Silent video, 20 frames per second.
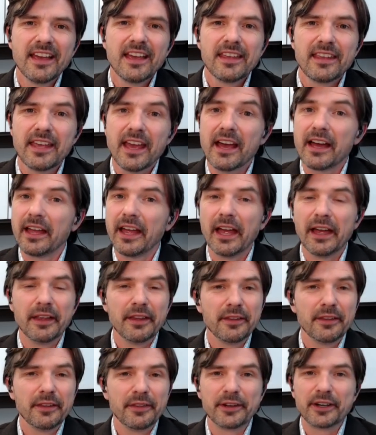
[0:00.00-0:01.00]
Yeah,
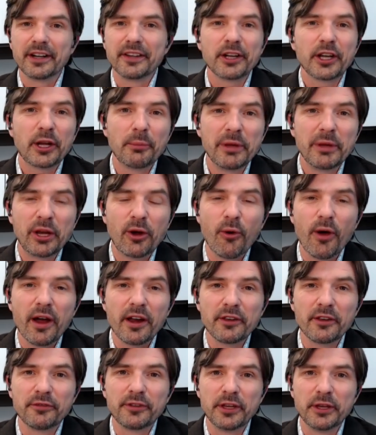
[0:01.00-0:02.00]
there can be
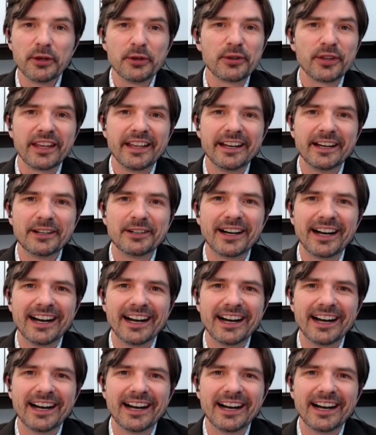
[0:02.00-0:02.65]
quite a few, to